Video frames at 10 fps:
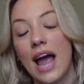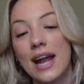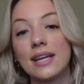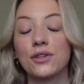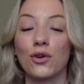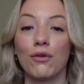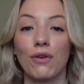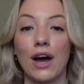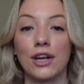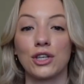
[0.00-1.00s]
any sort of
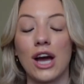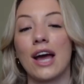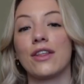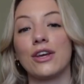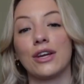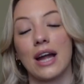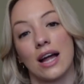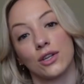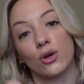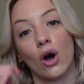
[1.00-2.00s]
furniture that you can
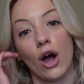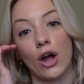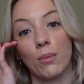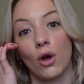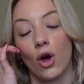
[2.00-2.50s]
add to your home